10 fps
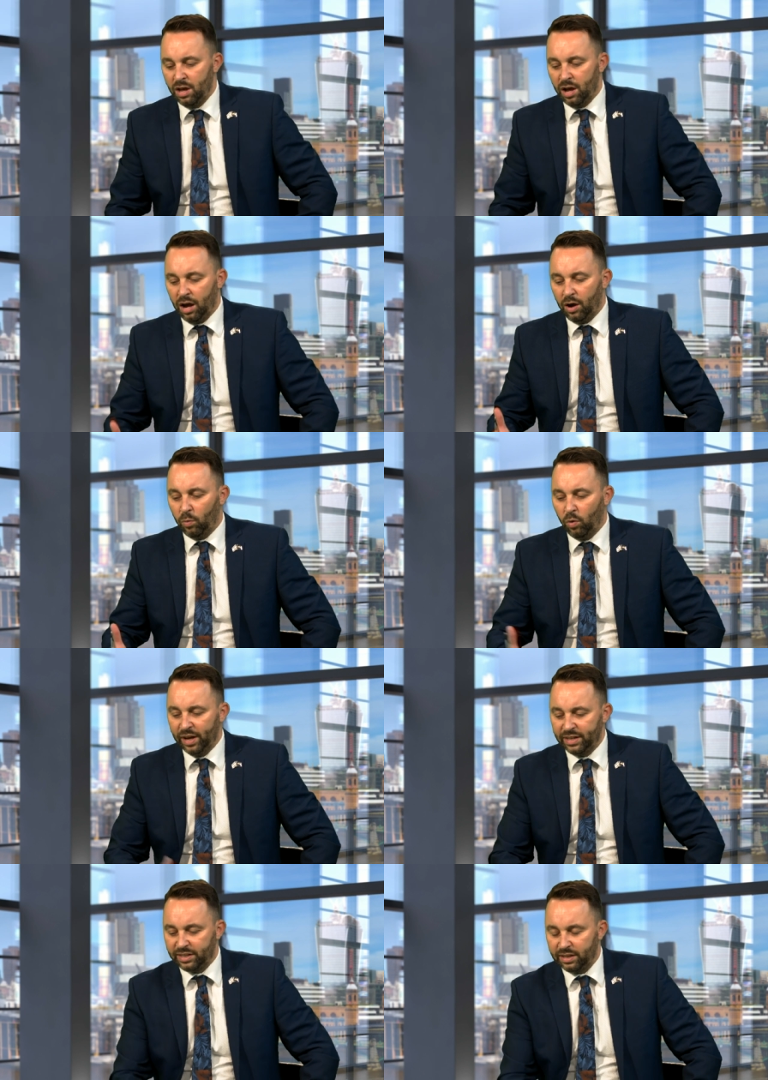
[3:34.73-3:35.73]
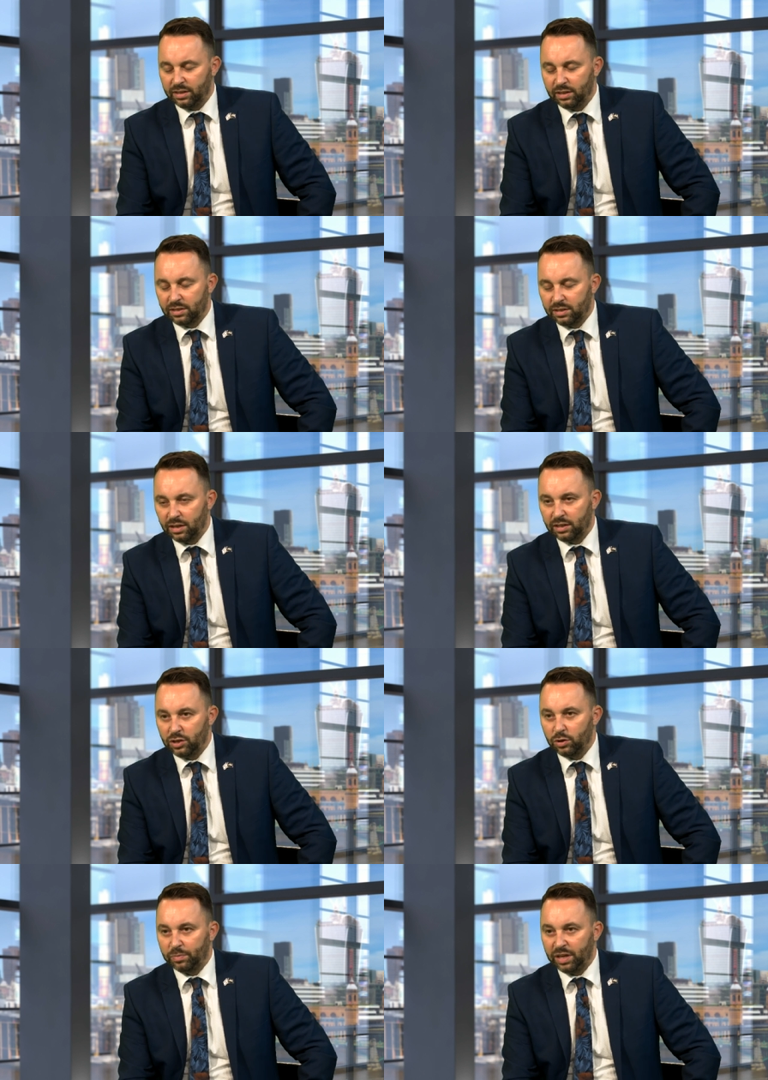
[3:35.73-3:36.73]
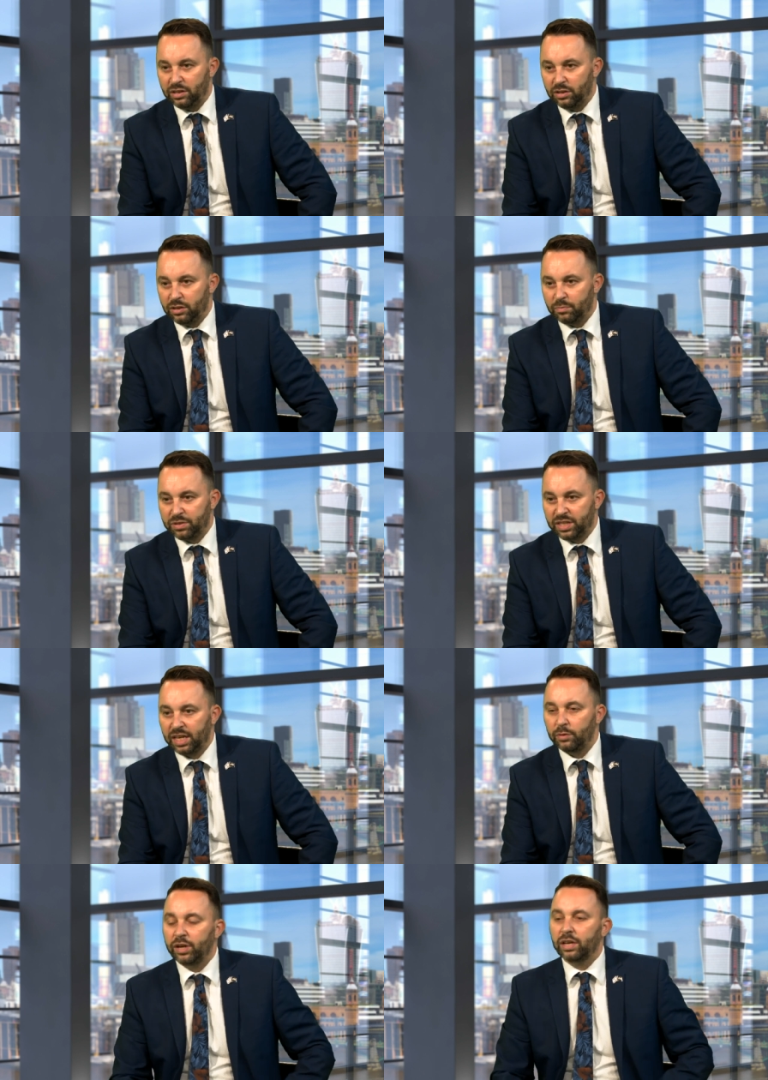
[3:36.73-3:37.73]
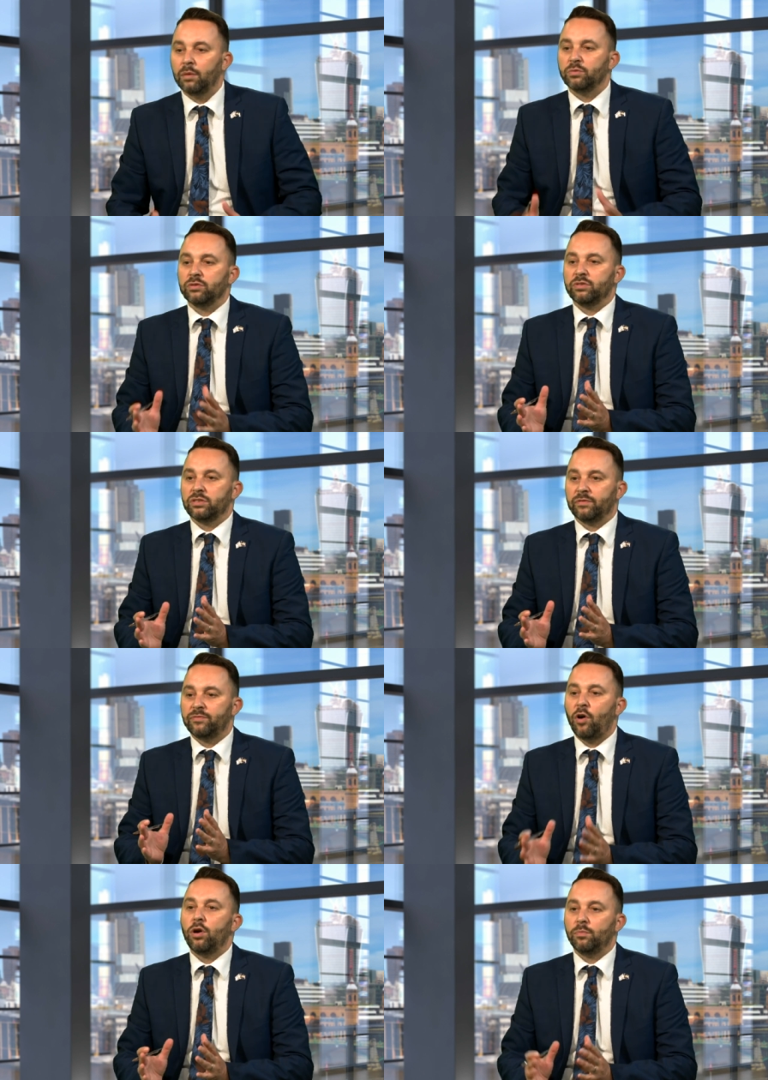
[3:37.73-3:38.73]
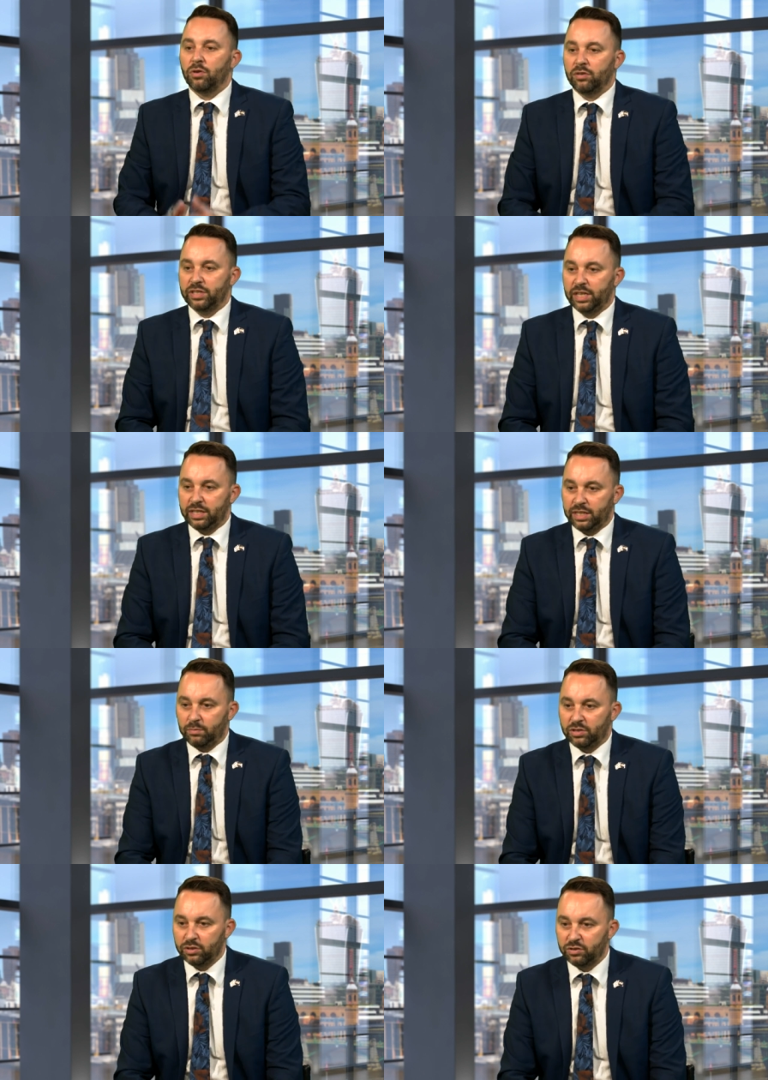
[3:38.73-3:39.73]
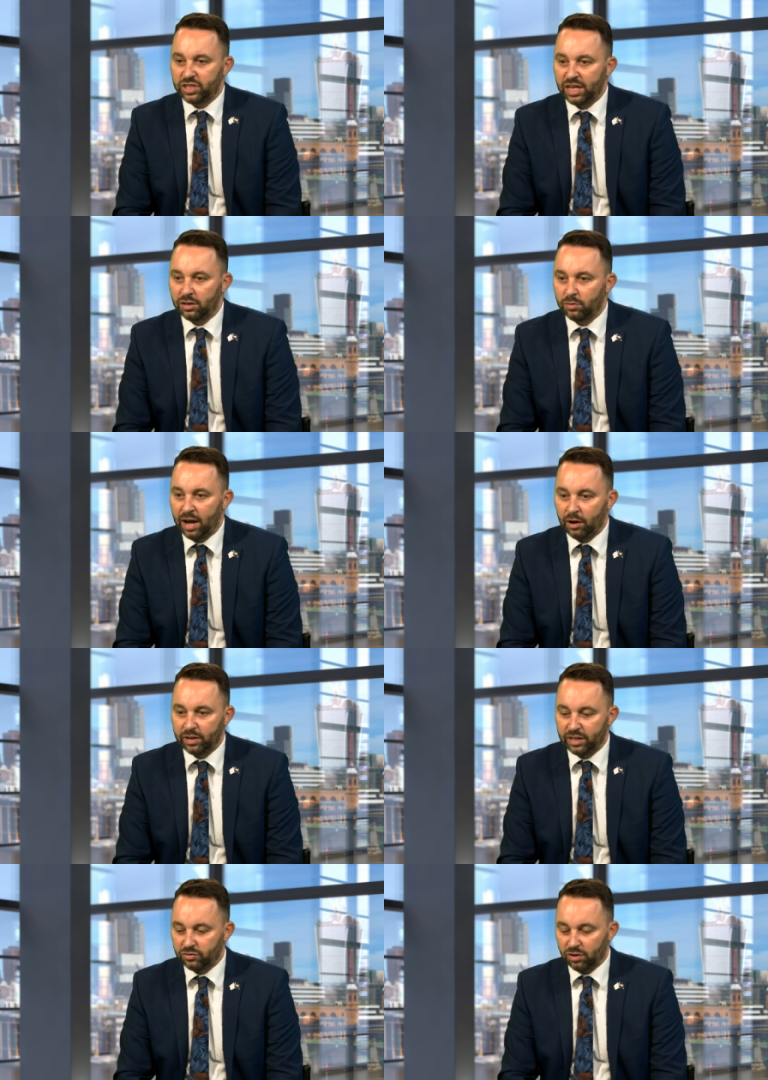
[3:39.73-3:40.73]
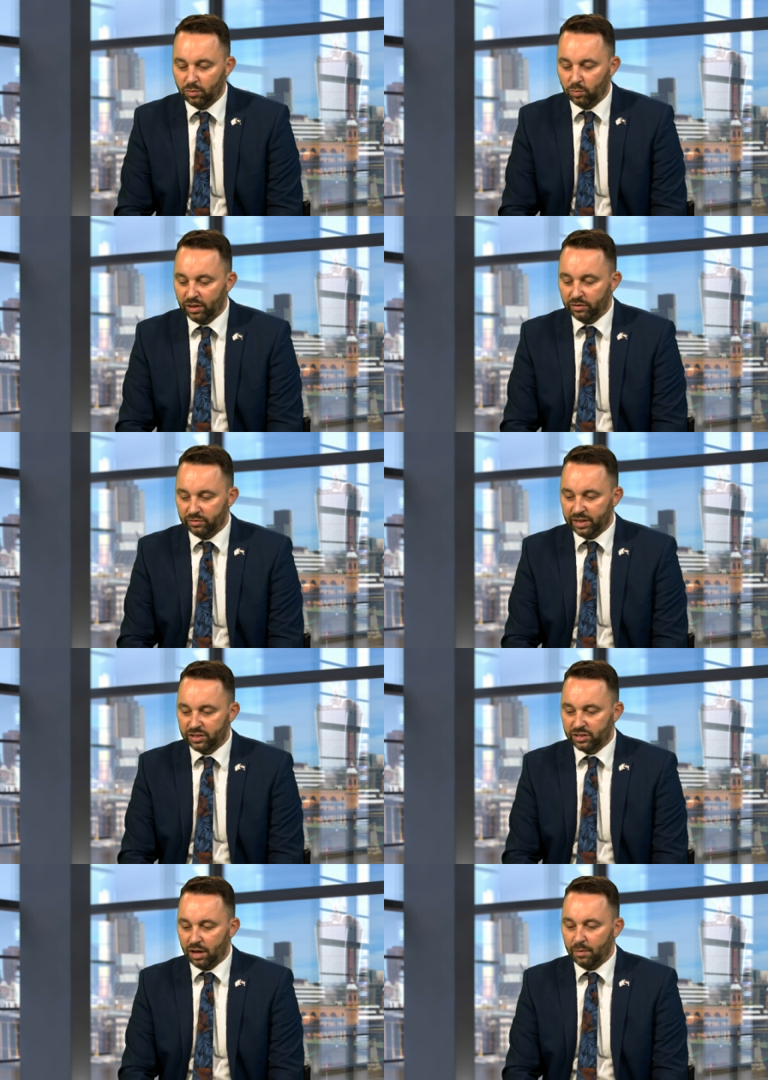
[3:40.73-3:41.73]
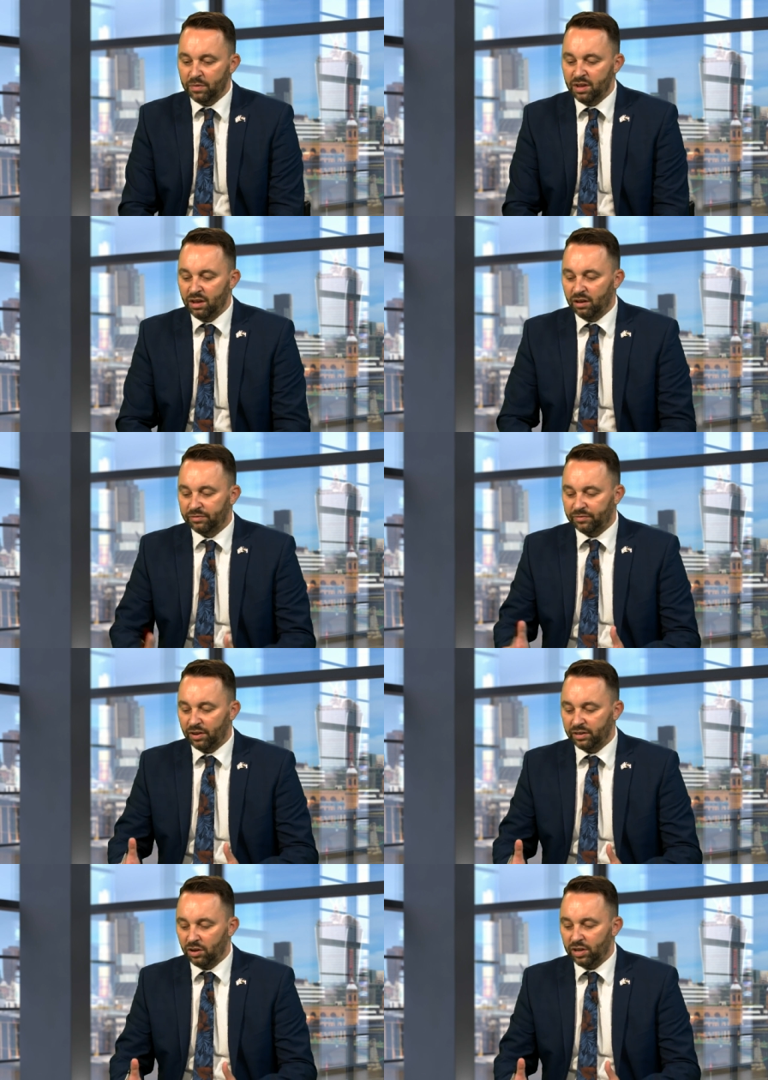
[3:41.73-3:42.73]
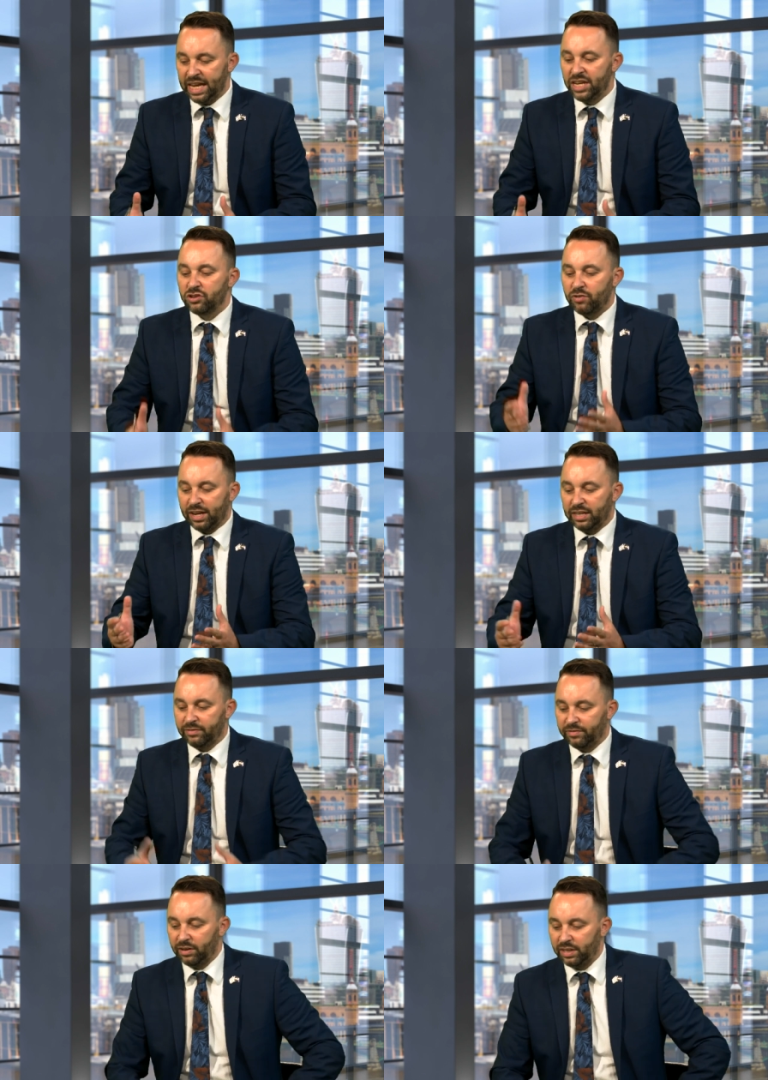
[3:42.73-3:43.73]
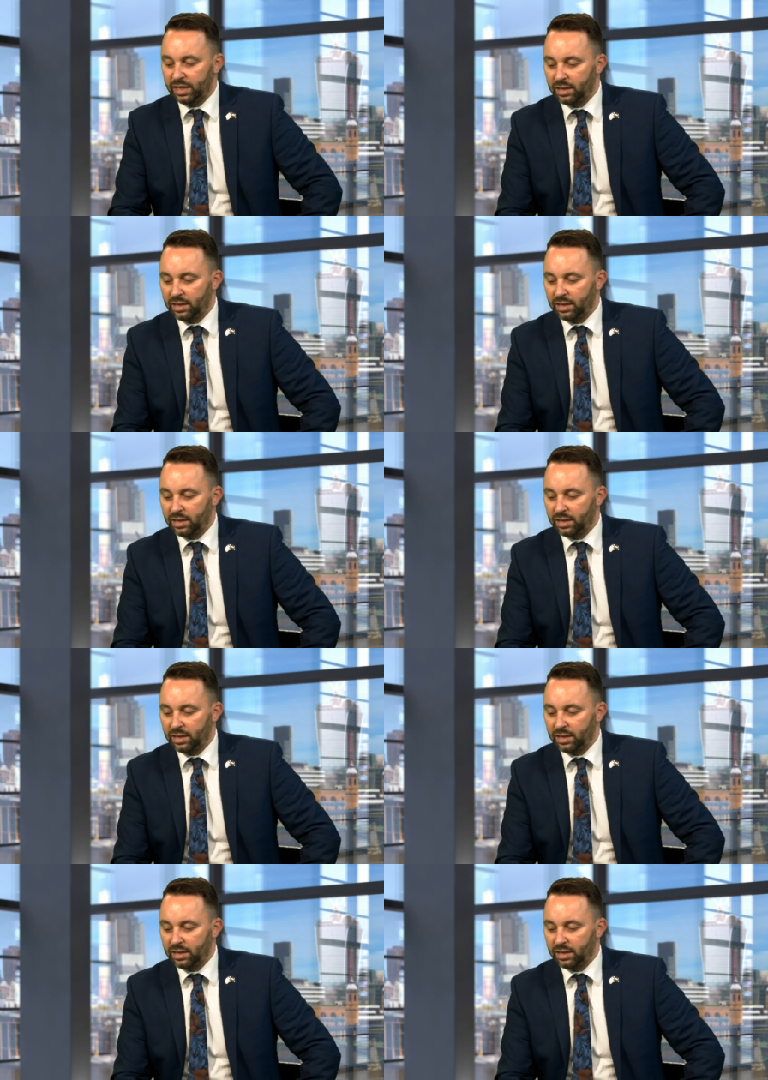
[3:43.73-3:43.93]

Why is it that the European Union, particularly when it comes to its foreign policy, seems to single out Israel, whether it's indirectly funding